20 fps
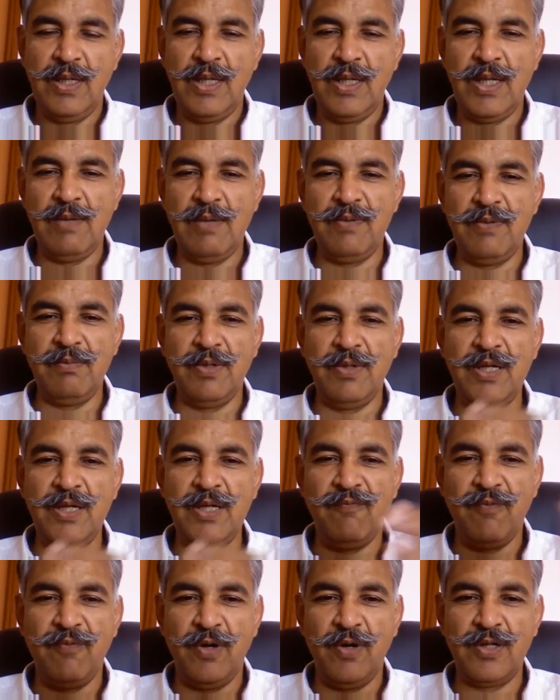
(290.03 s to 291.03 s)
Everybody
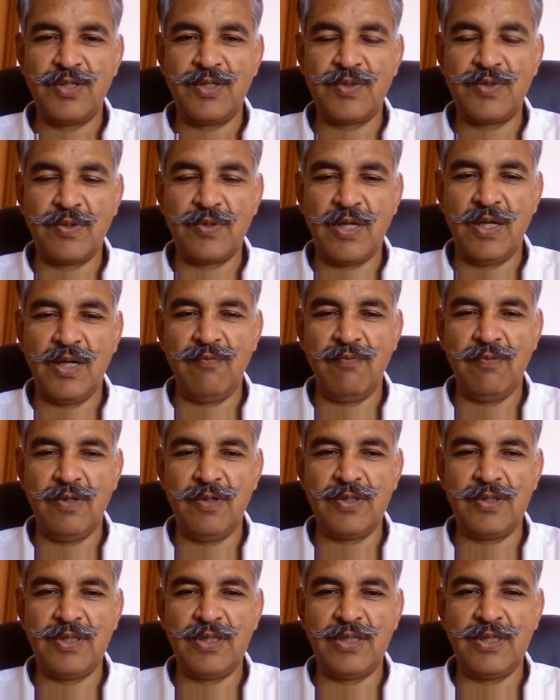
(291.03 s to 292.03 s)
wants to
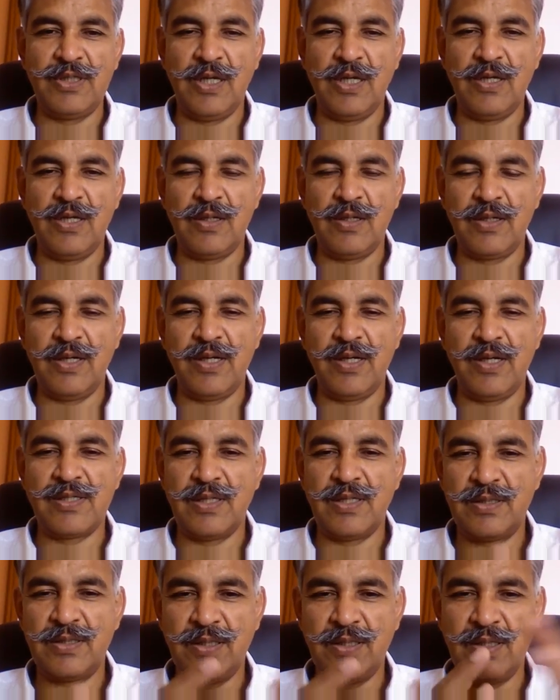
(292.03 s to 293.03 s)
convert the unorganized
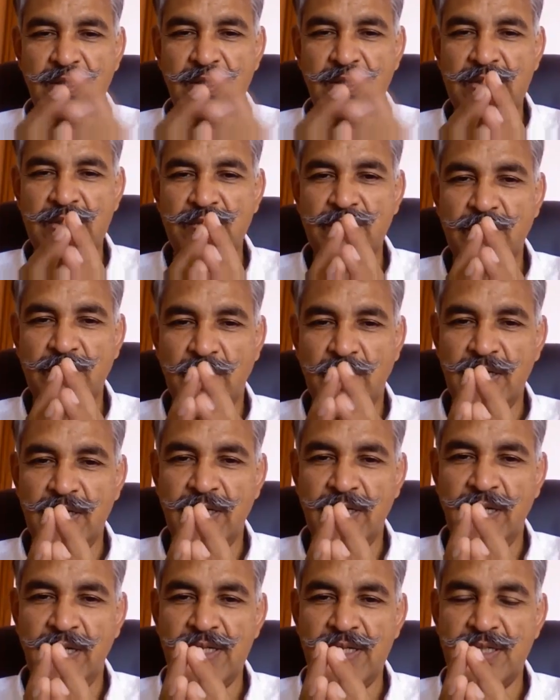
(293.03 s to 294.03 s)
sector into
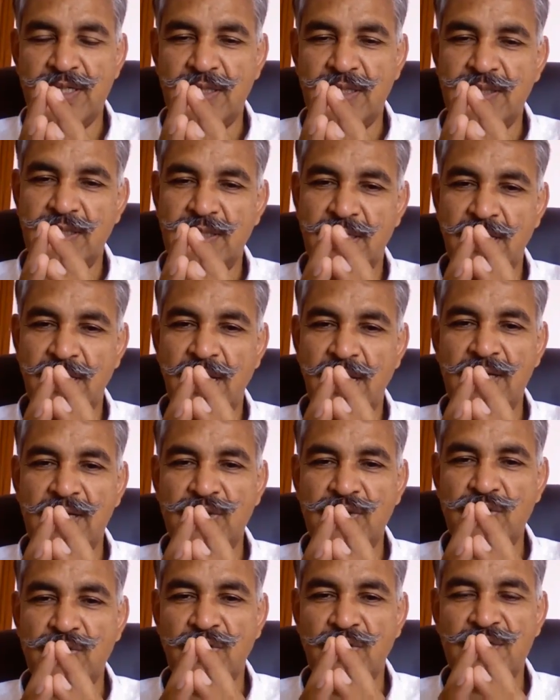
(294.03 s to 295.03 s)
organized sector
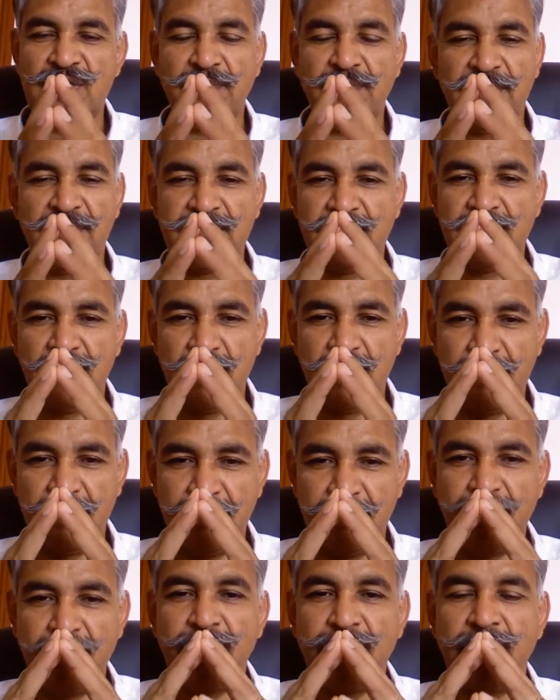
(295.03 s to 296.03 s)
as soon as possible.
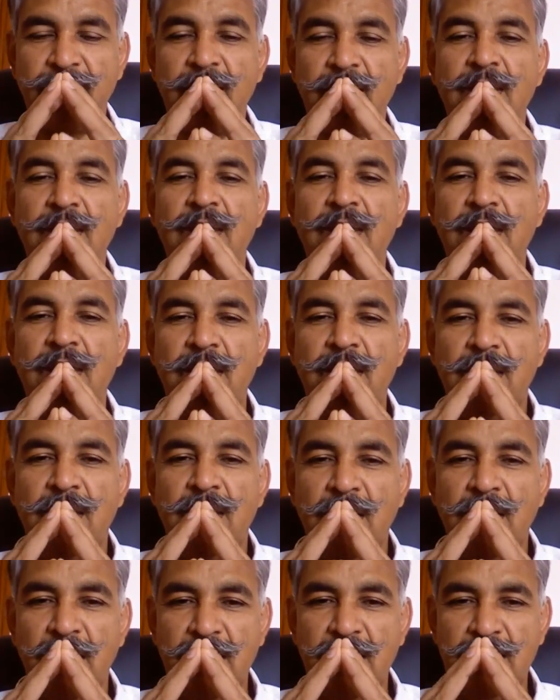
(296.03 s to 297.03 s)

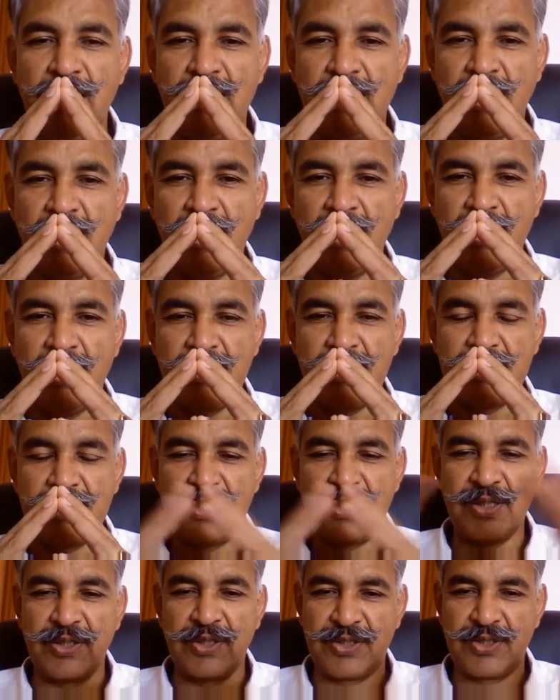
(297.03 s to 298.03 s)
Entire
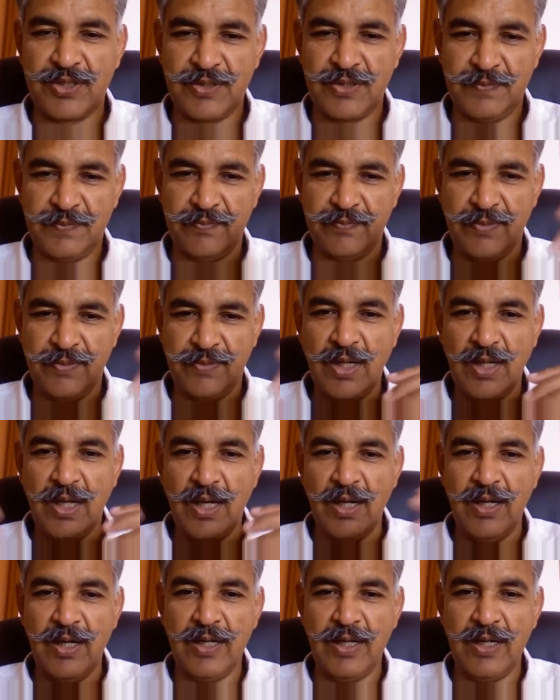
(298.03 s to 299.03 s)
research
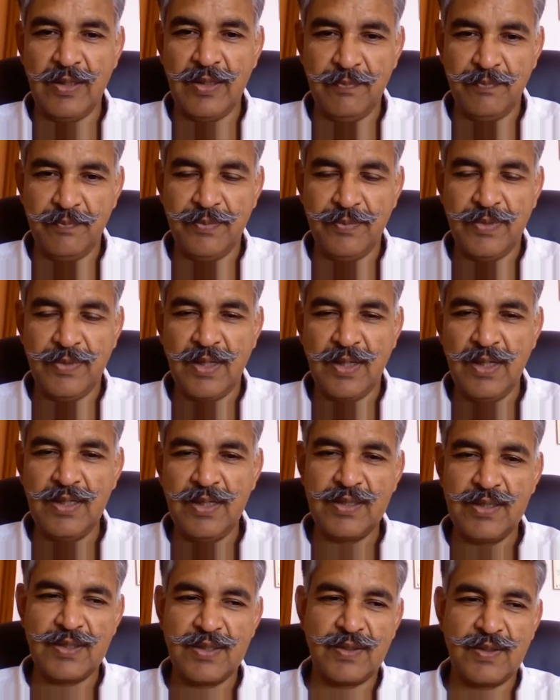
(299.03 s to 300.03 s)
R&D
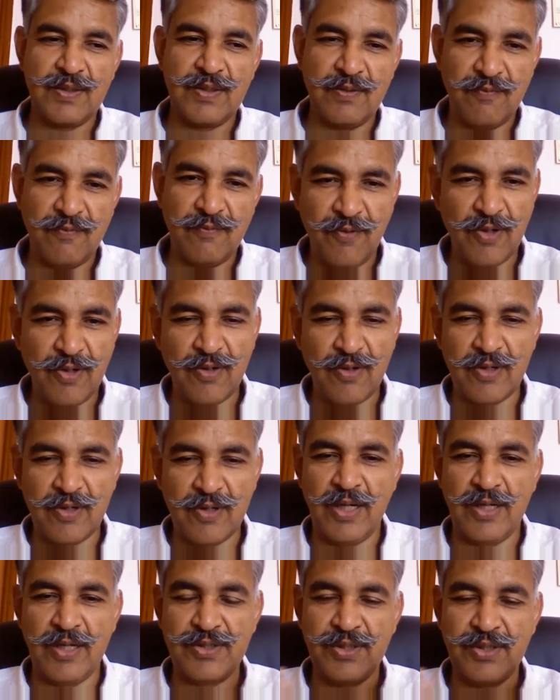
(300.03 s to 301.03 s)
is for
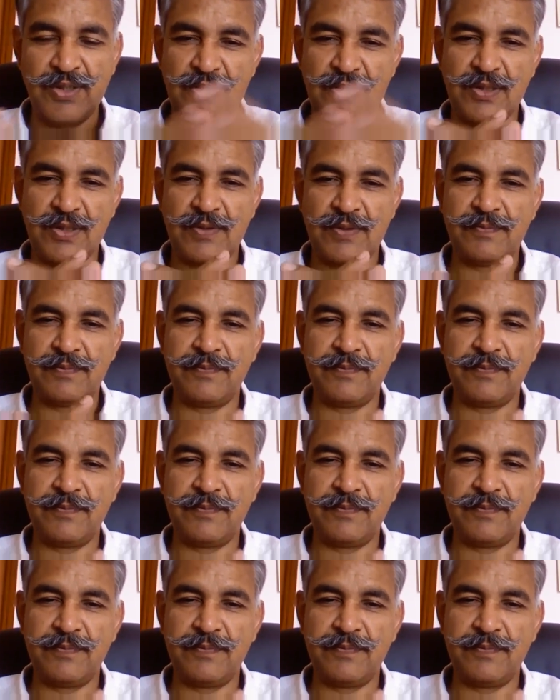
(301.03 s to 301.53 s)
organized sector.